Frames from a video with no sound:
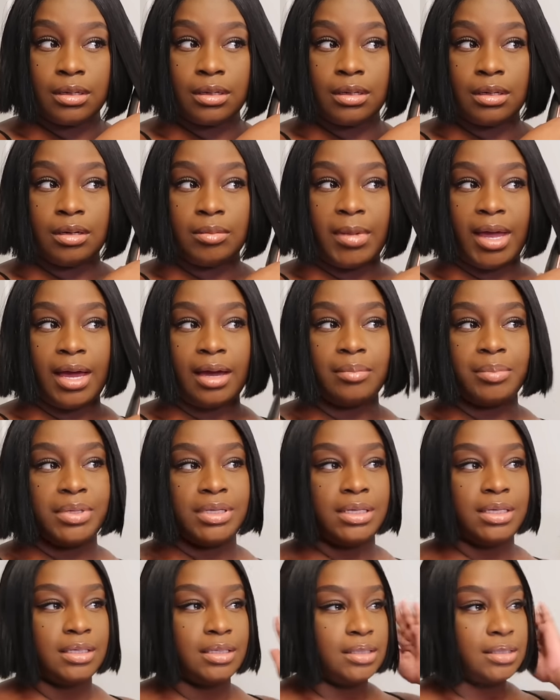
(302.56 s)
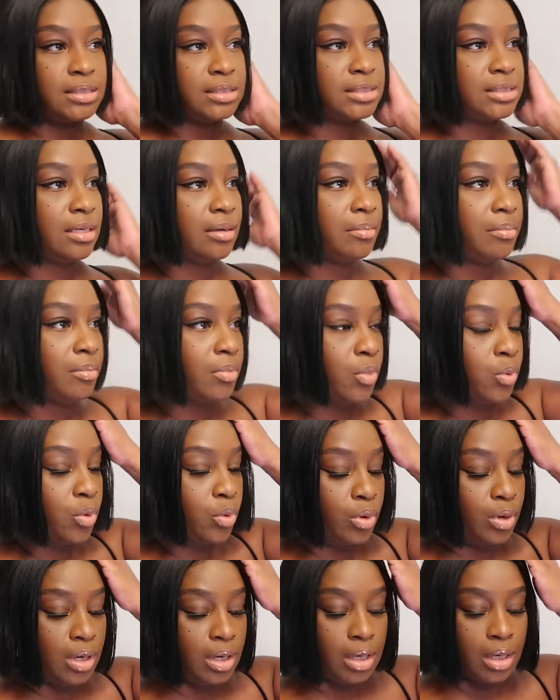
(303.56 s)
Um, I'll be getting some
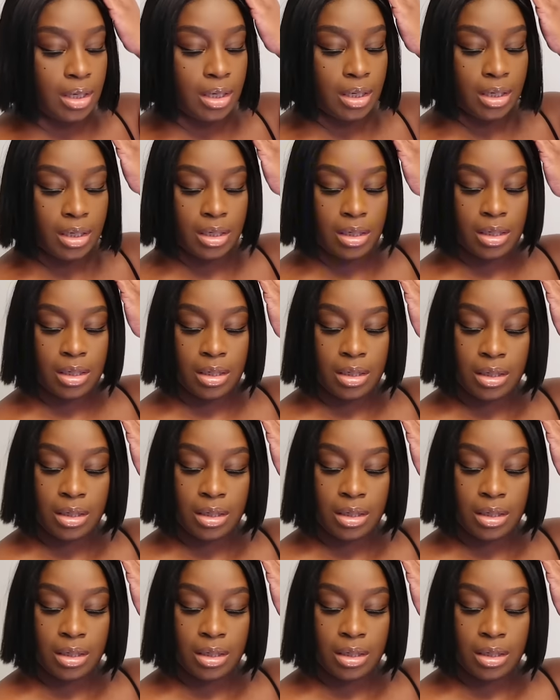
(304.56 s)
more